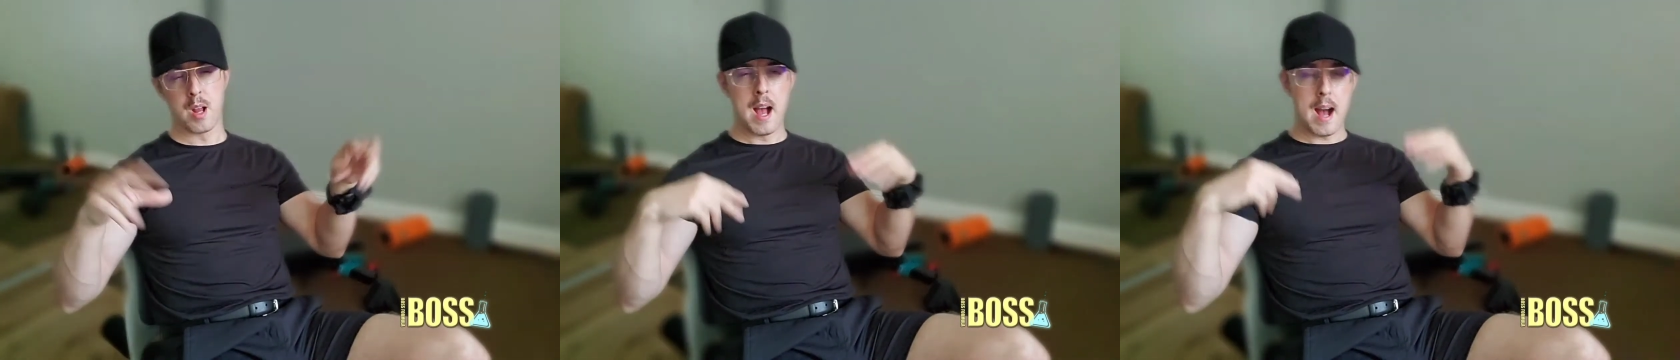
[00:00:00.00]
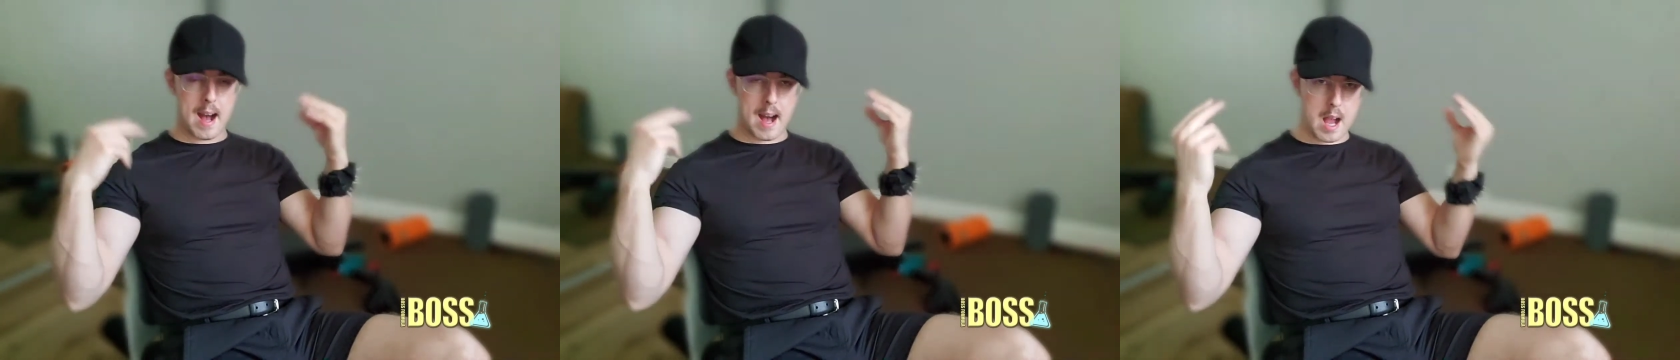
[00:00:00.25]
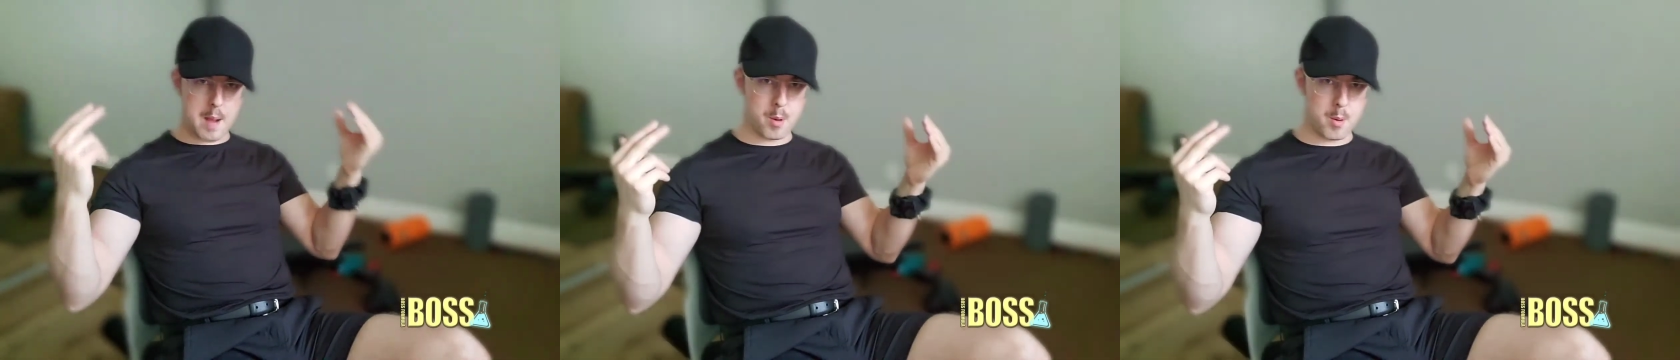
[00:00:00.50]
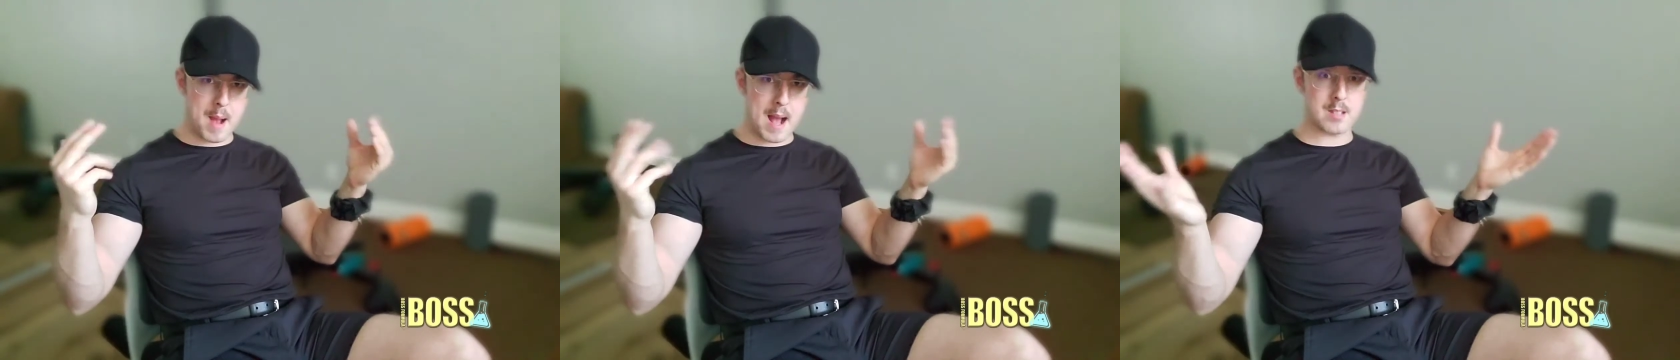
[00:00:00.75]
a
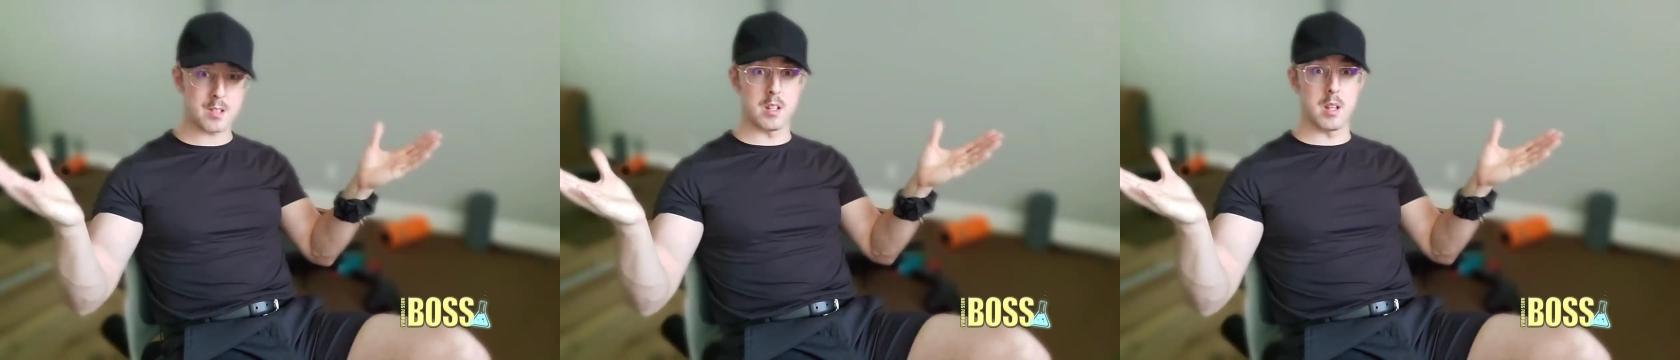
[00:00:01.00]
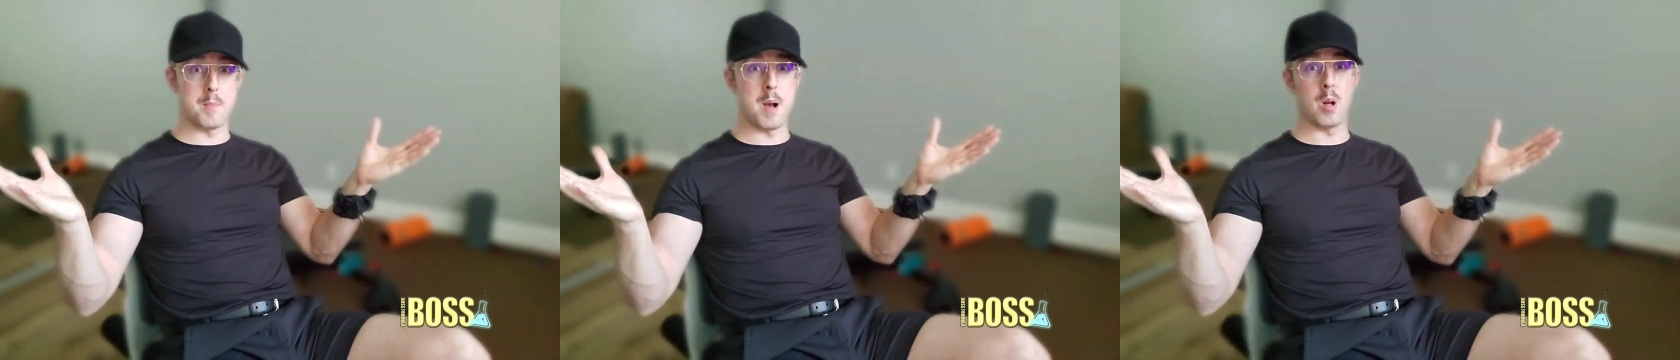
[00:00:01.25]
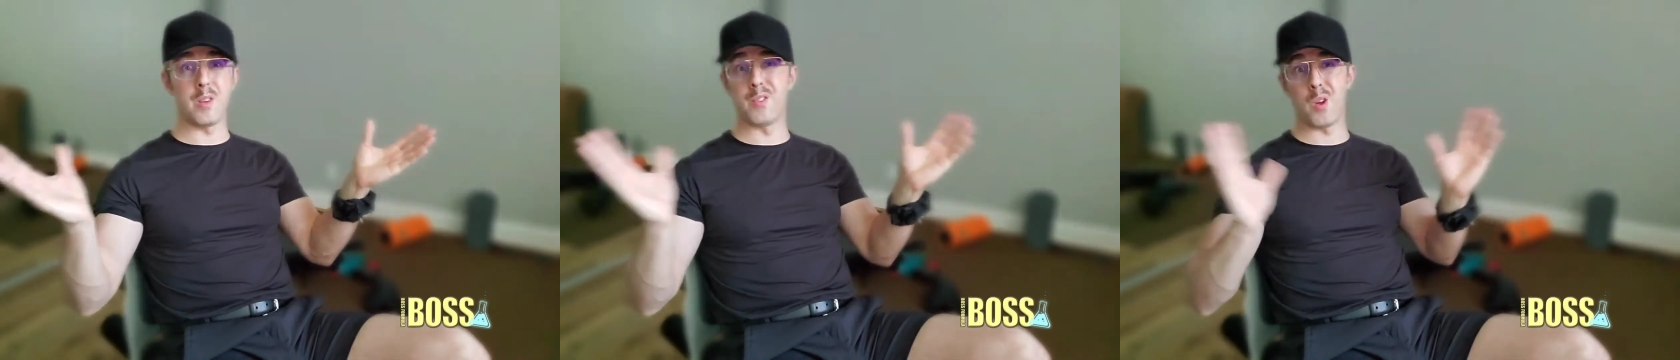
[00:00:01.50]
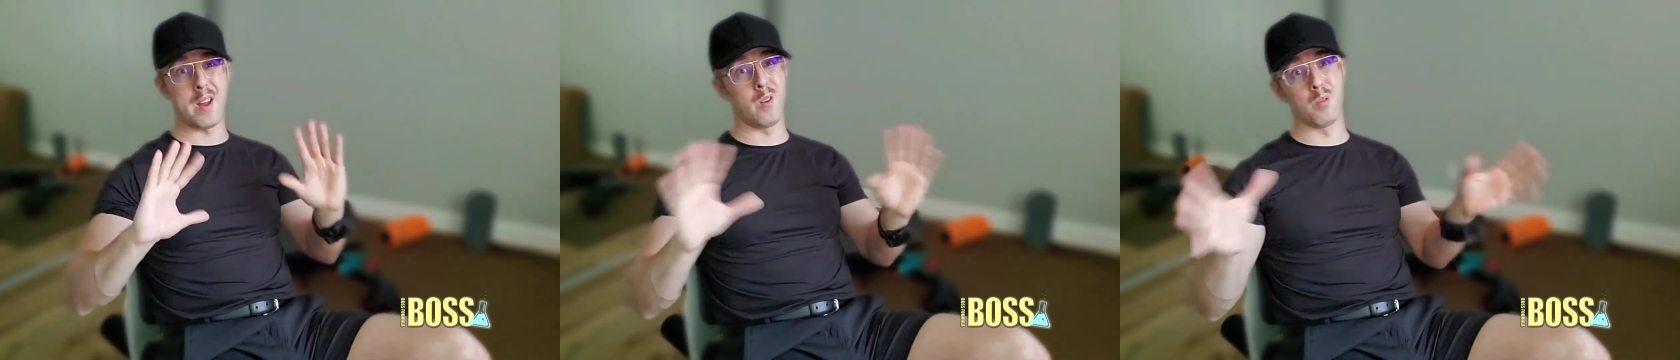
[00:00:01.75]
hyper-masculine male, even though I
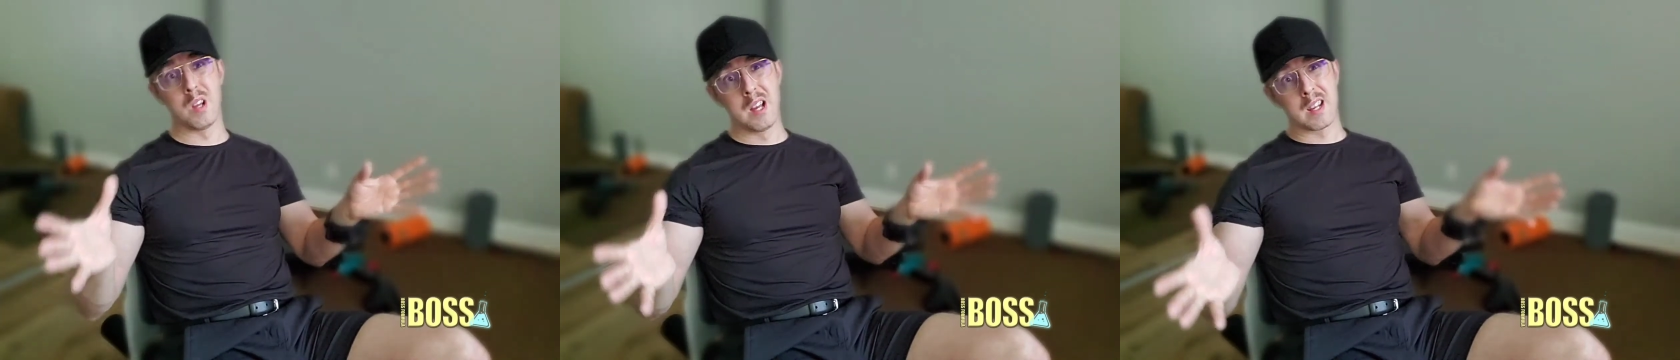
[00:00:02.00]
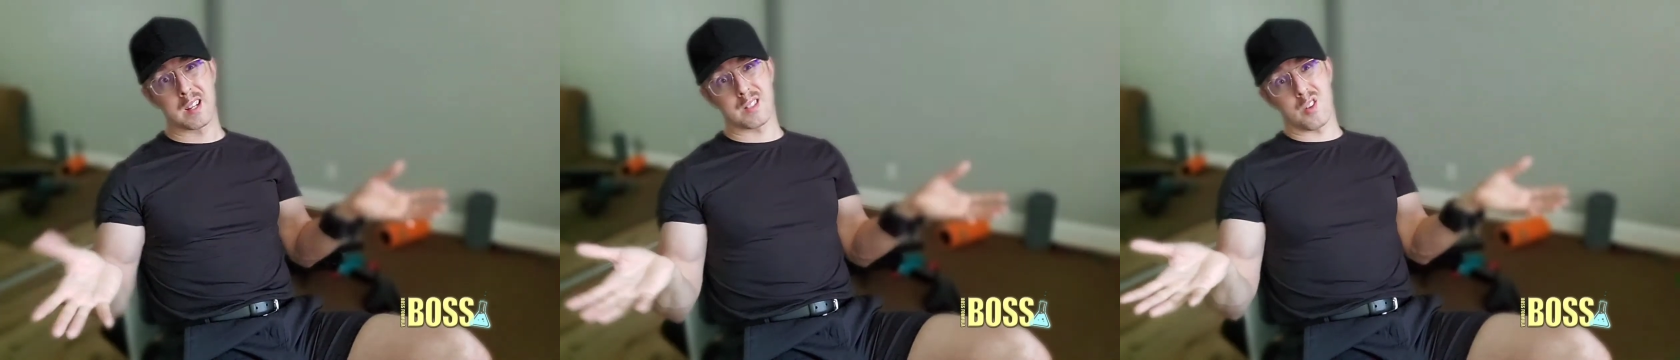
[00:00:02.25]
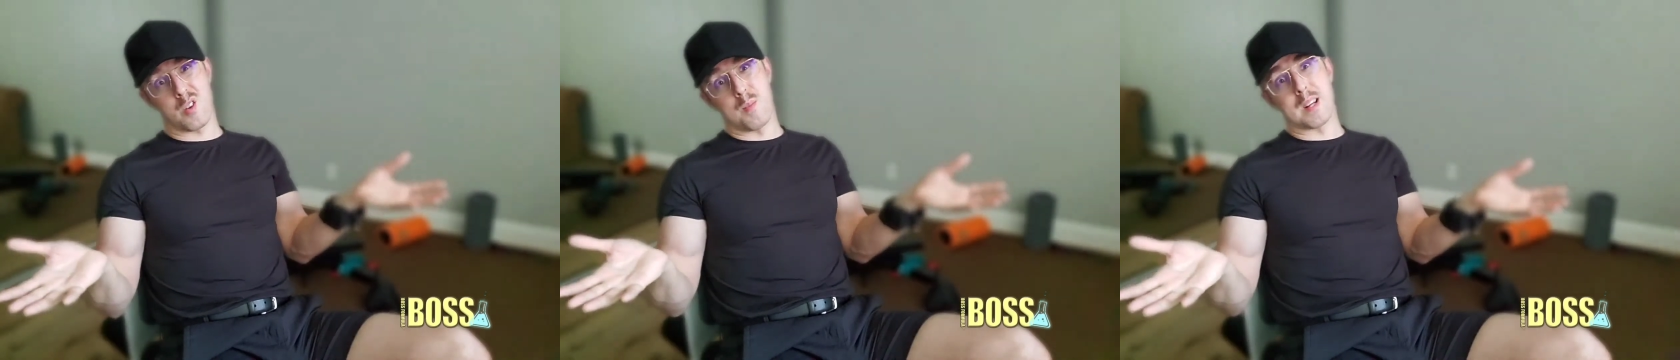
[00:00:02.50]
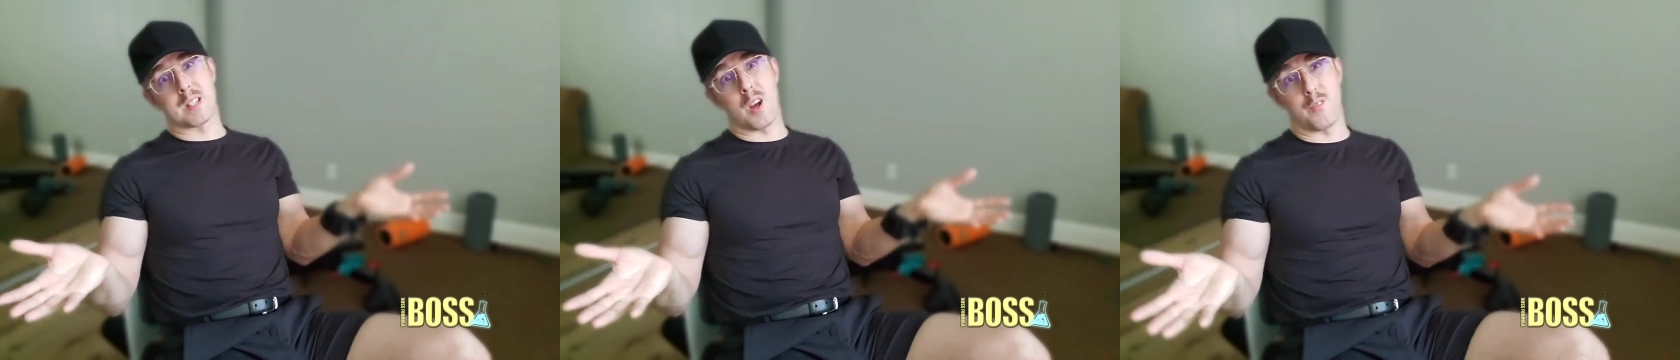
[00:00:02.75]
don't consider
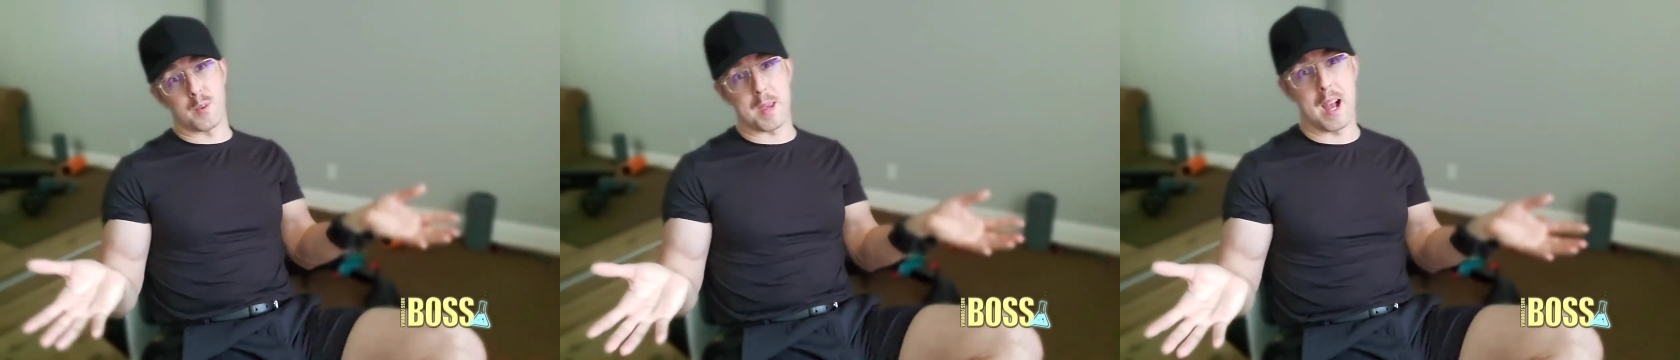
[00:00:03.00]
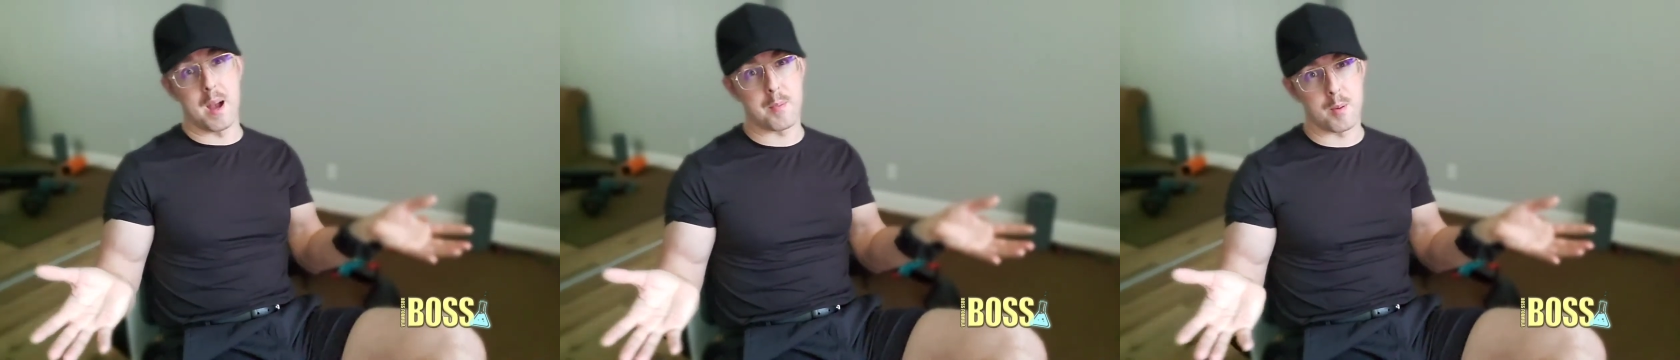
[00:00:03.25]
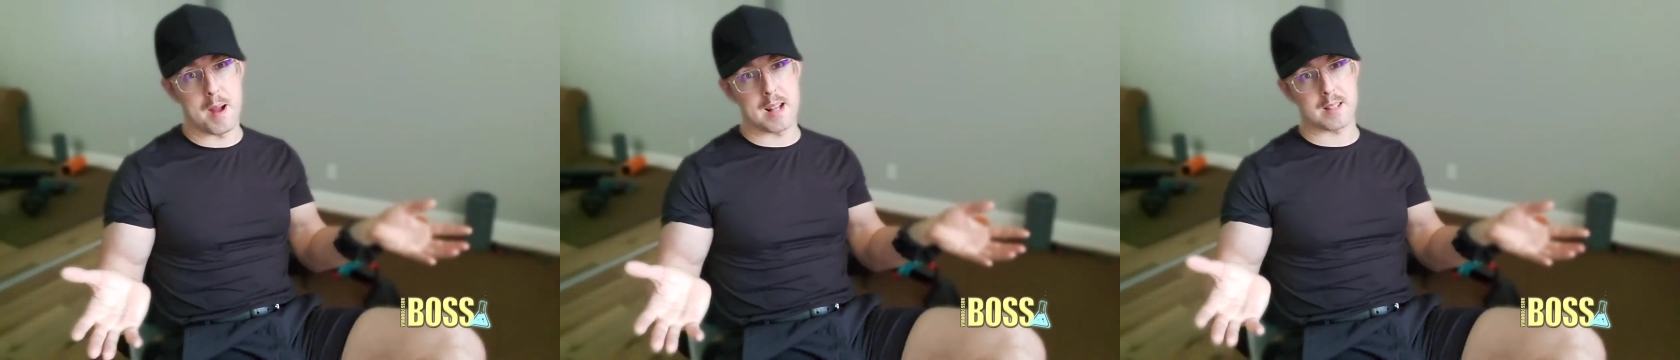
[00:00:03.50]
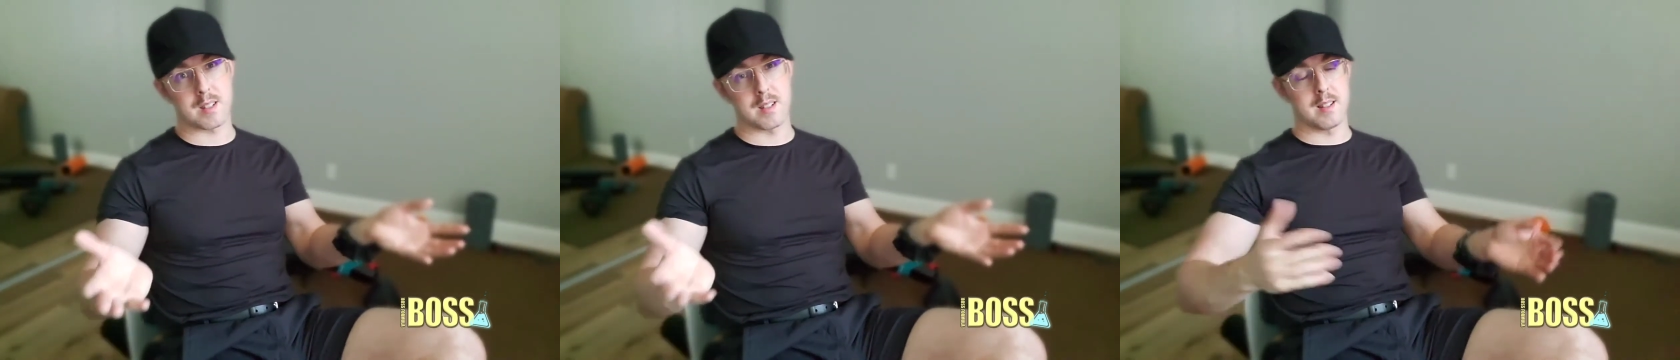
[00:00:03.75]
myself to be
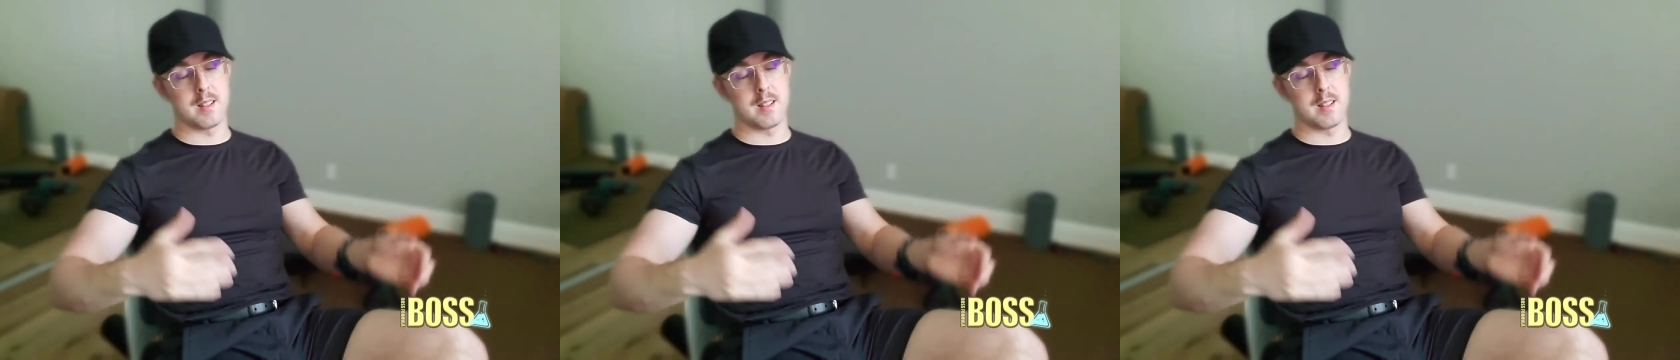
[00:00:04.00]
hyper-masculine.